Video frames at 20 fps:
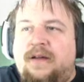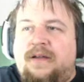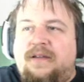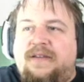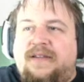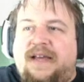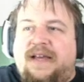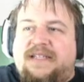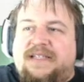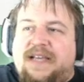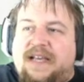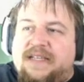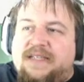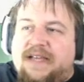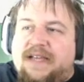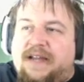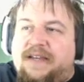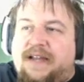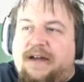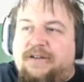Dice says,
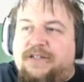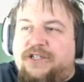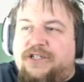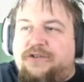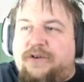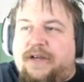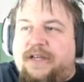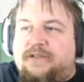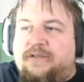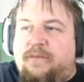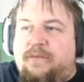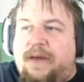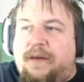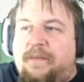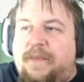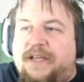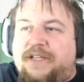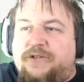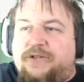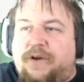I doubt shrieks would be a
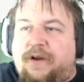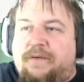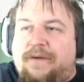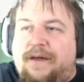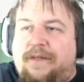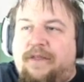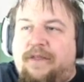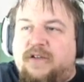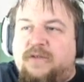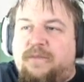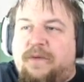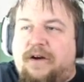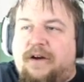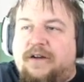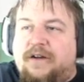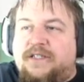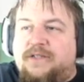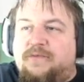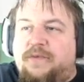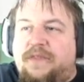mystery around those
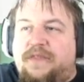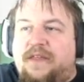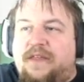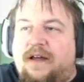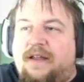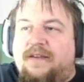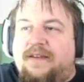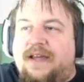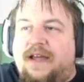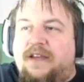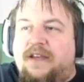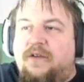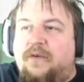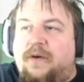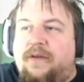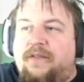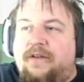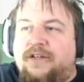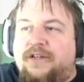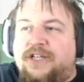parts with the undead
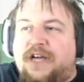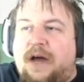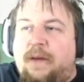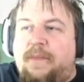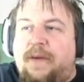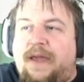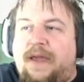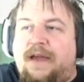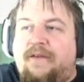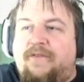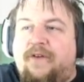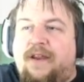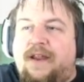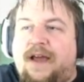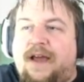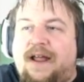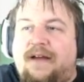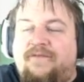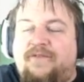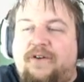doing their shopping every
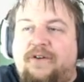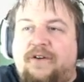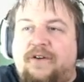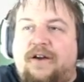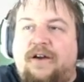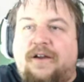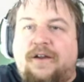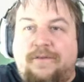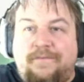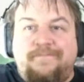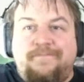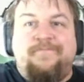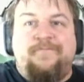night after dark.